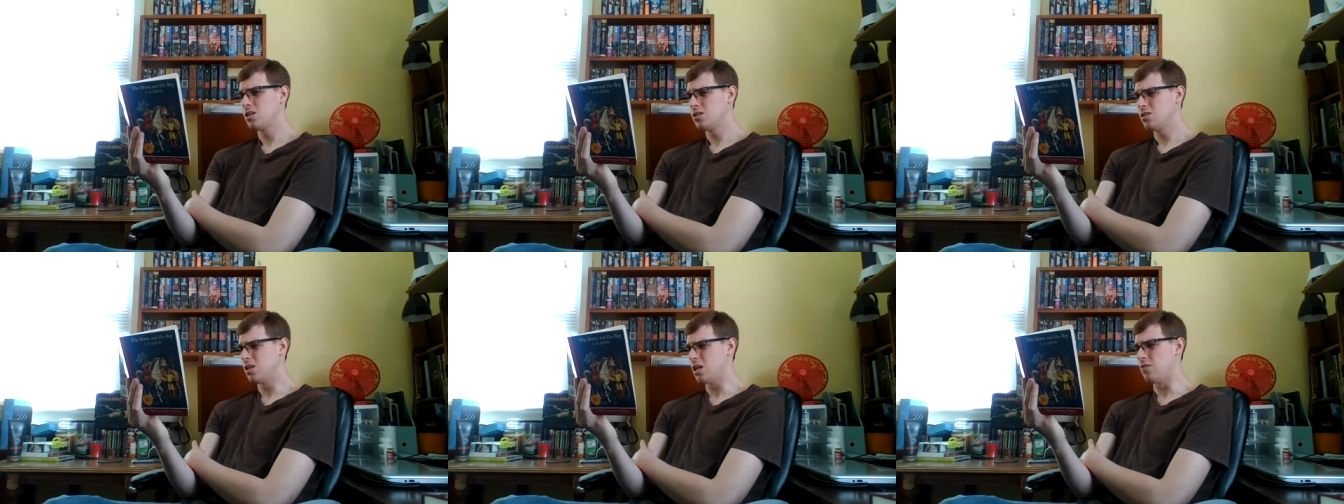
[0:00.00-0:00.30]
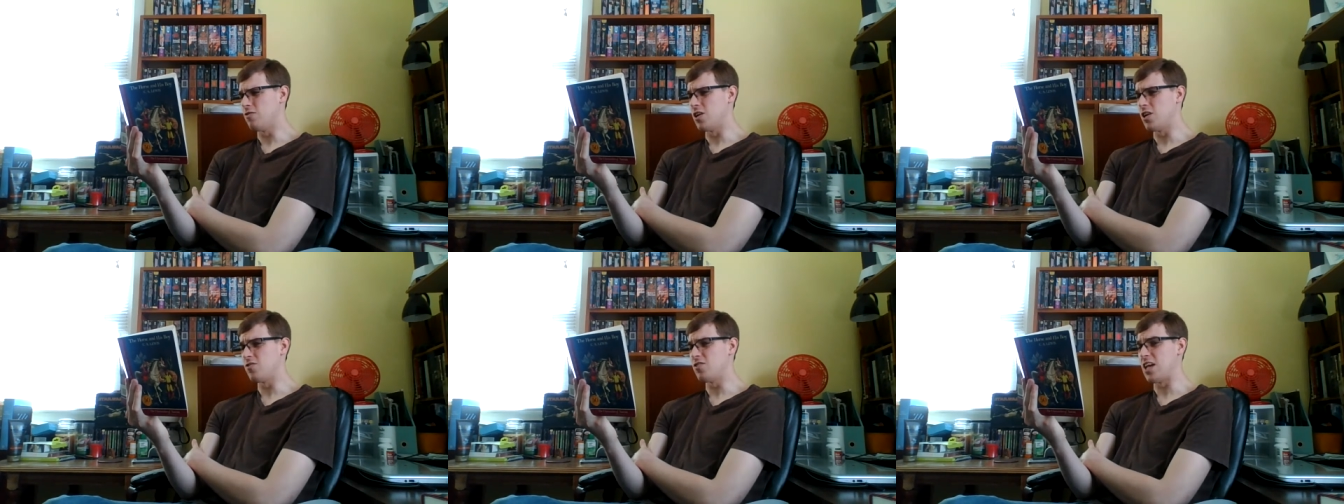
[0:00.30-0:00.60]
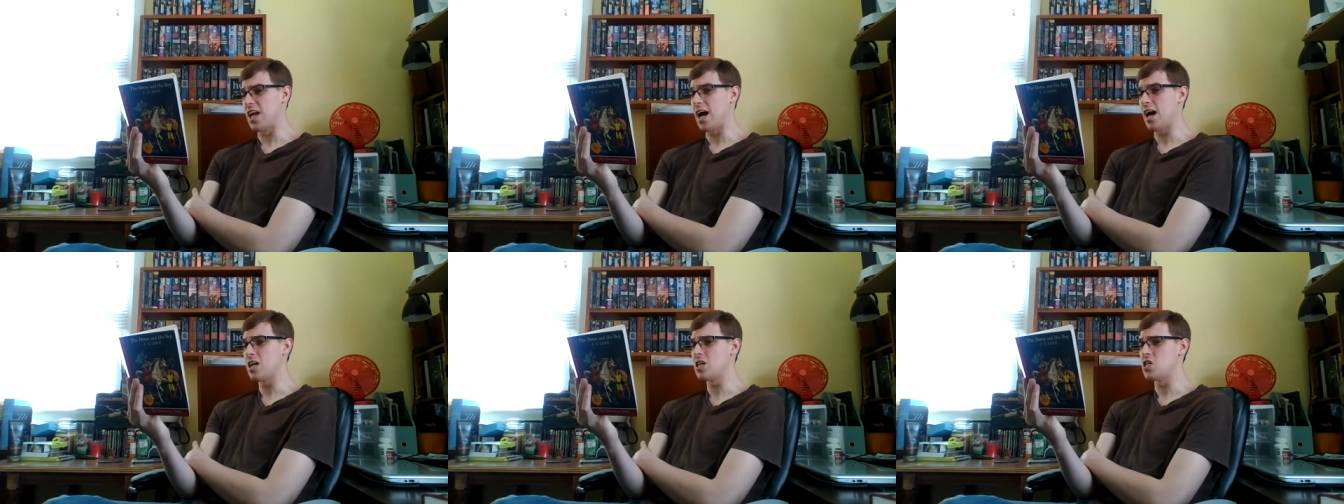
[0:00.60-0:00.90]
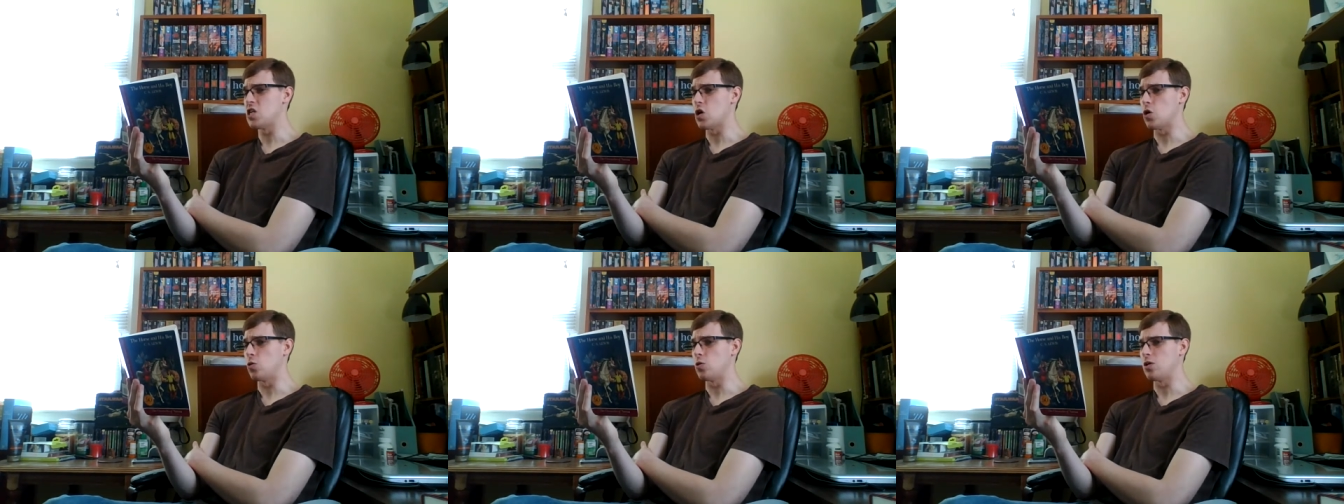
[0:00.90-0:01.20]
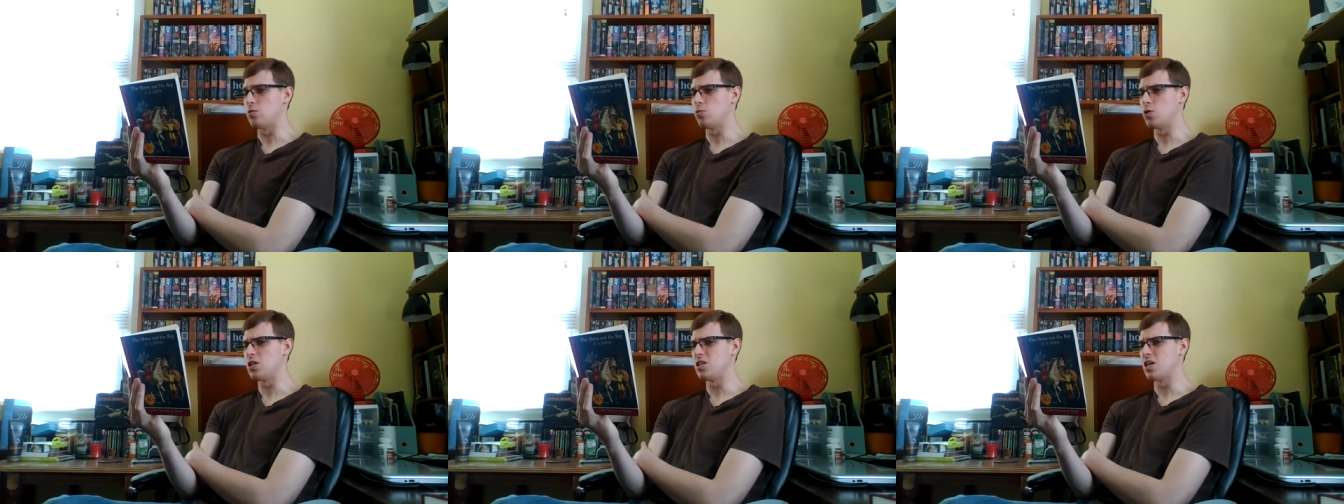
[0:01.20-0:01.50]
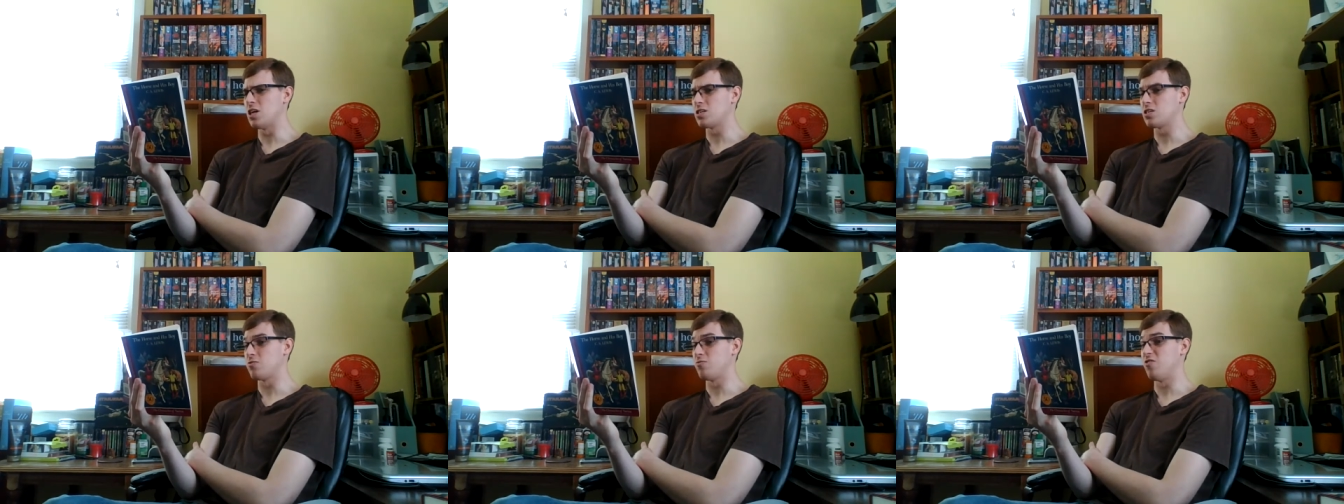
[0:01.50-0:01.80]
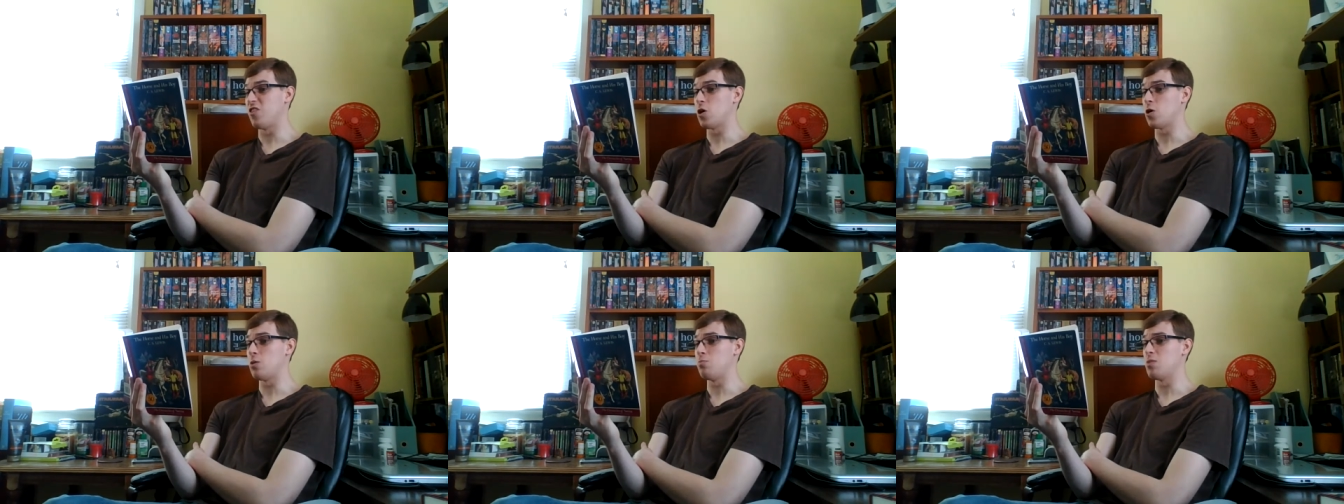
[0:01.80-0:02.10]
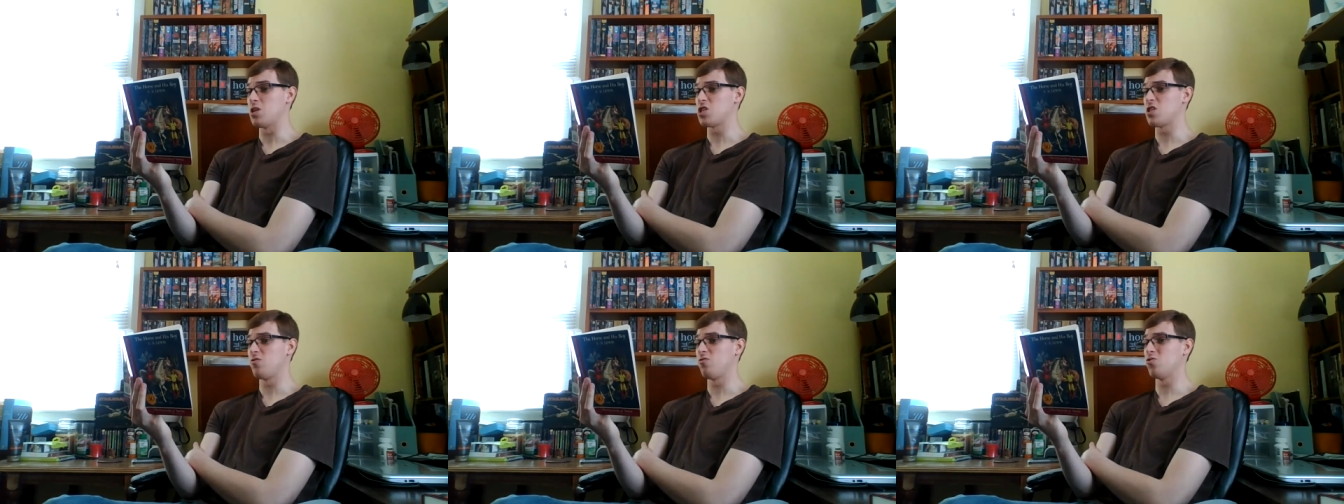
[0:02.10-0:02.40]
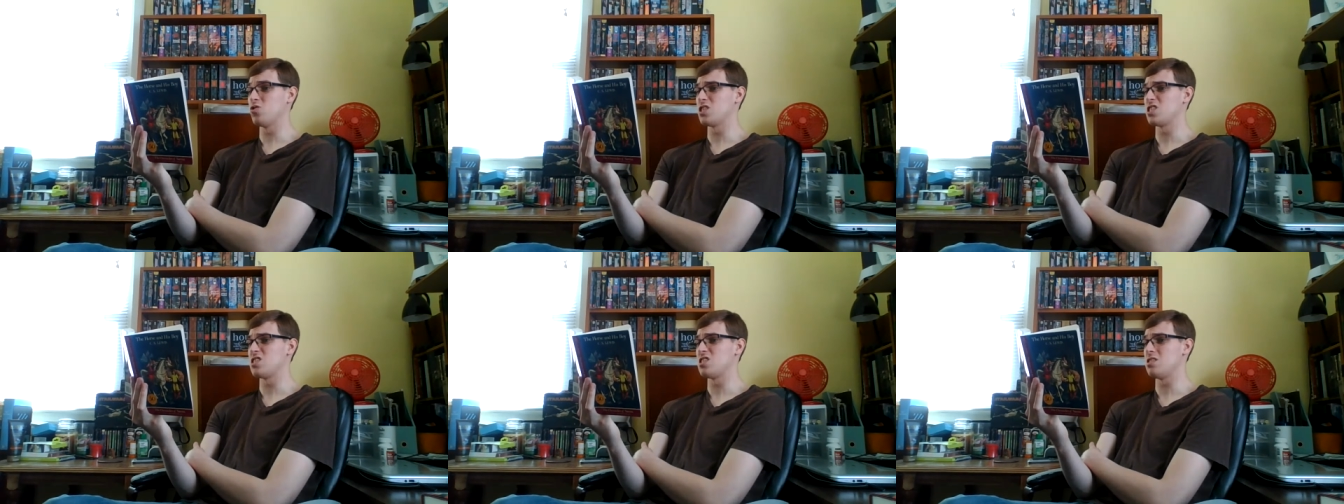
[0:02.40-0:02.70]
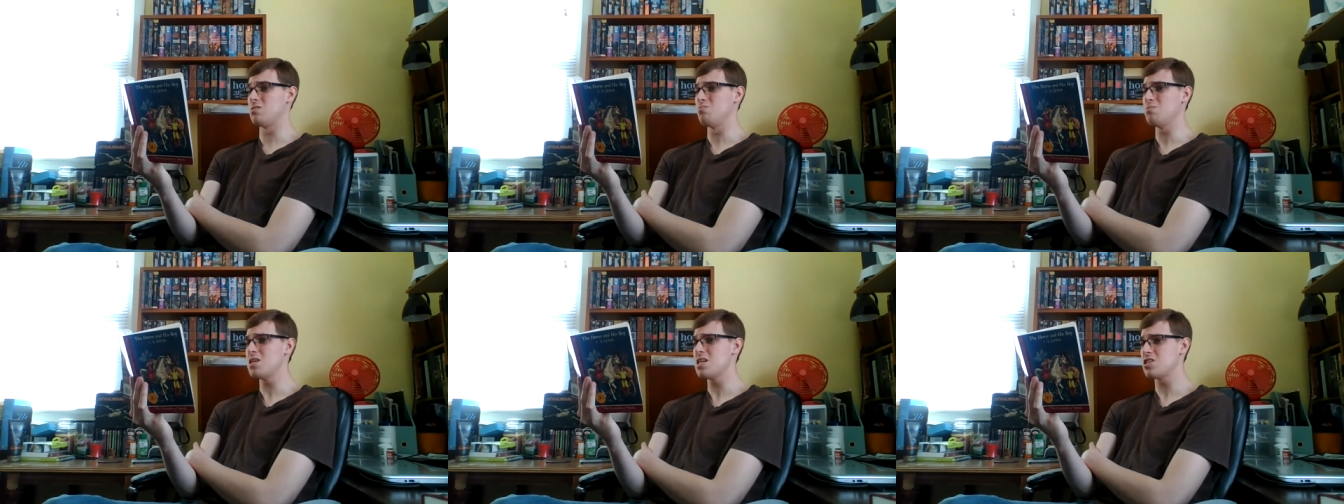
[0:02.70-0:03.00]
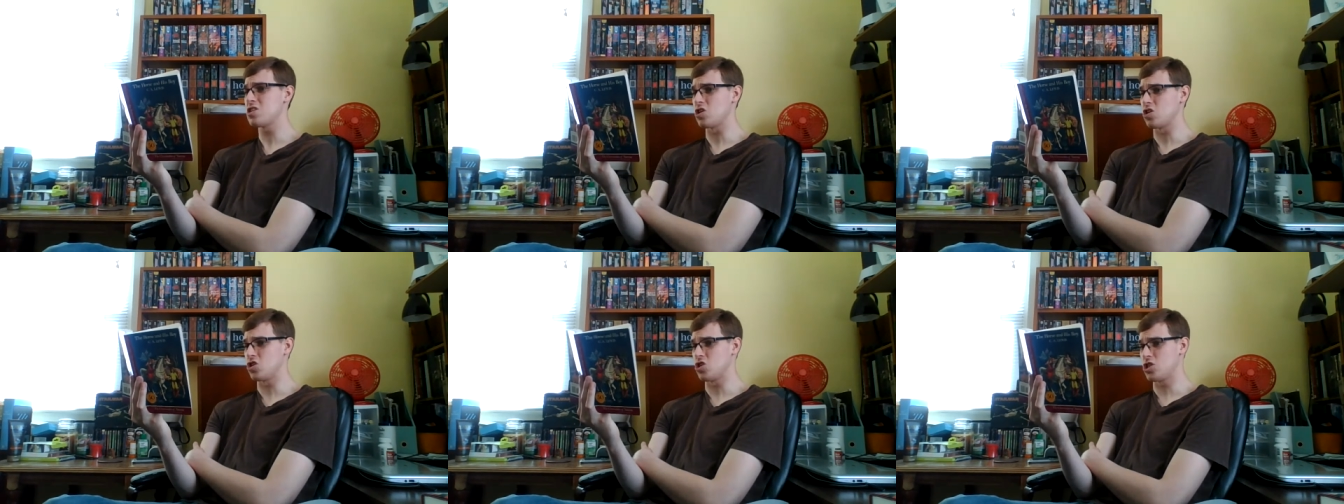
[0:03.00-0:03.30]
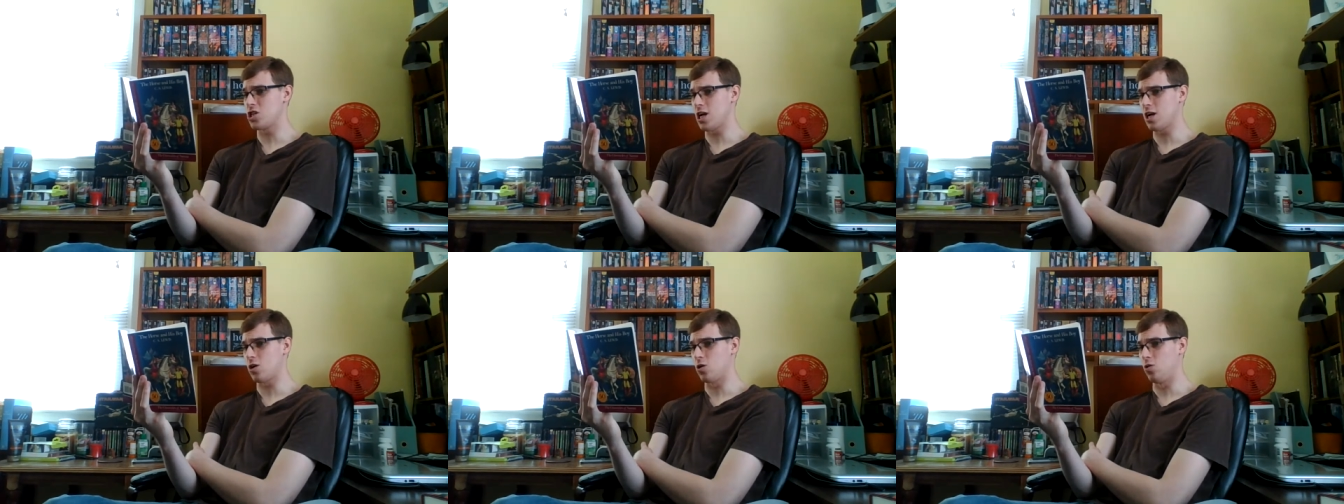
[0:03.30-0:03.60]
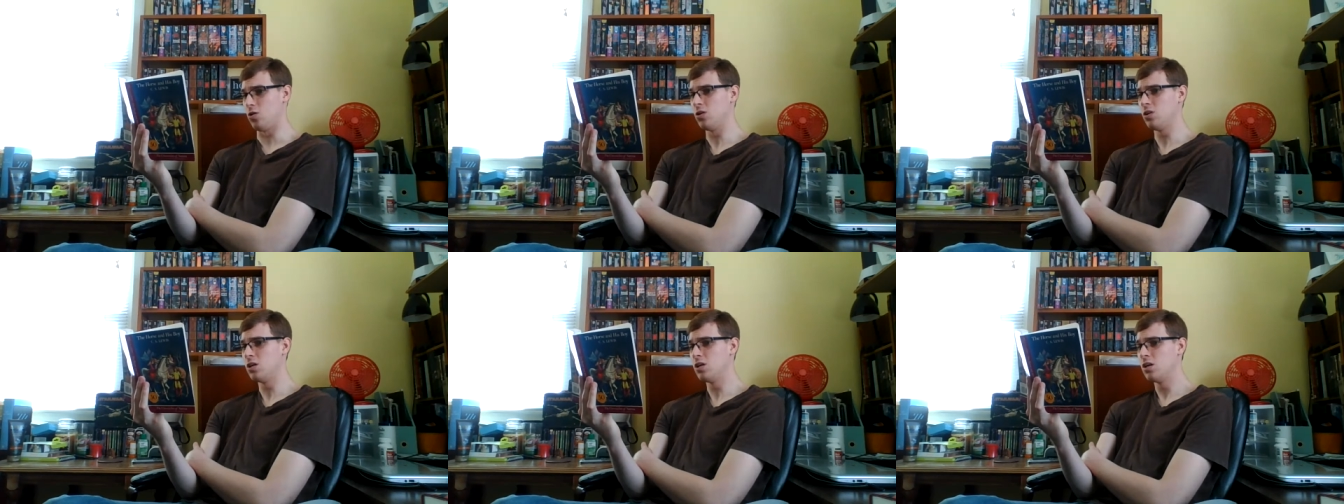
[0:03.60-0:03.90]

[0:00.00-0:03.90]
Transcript: Even if he had known, he would not very much have wanted to meet a jackal.